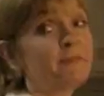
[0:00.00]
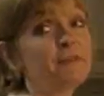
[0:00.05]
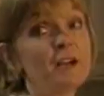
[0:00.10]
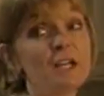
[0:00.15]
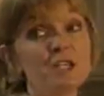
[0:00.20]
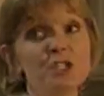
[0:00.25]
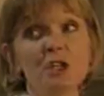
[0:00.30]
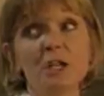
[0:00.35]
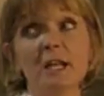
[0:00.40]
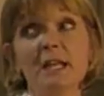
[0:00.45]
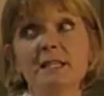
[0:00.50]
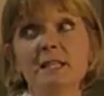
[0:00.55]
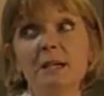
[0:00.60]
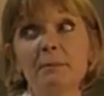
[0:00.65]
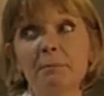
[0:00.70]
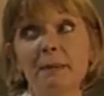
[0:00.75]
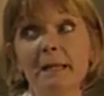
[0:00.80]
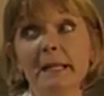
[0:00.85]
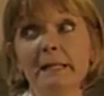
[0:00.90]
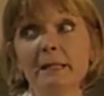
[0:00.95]
afraid you'll end
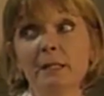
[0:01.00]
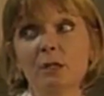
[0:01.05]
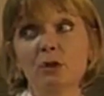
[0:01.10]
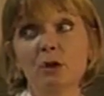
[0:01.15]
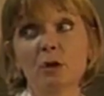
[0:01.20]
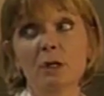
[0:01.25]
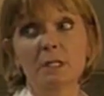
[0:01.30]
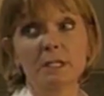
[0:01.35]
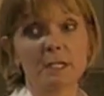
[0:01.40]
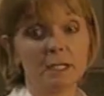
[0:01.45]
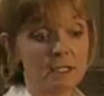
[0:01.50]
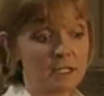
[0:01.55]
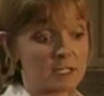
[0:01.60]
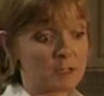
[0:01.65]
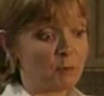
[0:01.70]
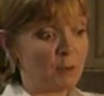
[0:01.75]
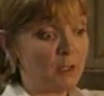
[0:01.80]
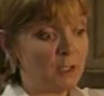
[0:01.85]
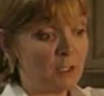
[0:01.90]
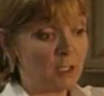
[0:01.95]
up playing the crocodile that
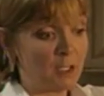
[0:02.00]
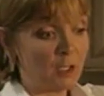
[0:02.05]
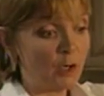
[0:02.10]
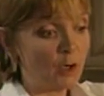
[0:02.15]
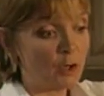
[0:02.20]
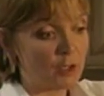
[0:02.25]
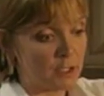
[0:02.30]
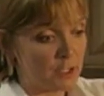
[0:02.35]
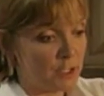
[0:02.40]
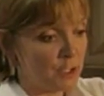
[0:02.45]
swallowed a clock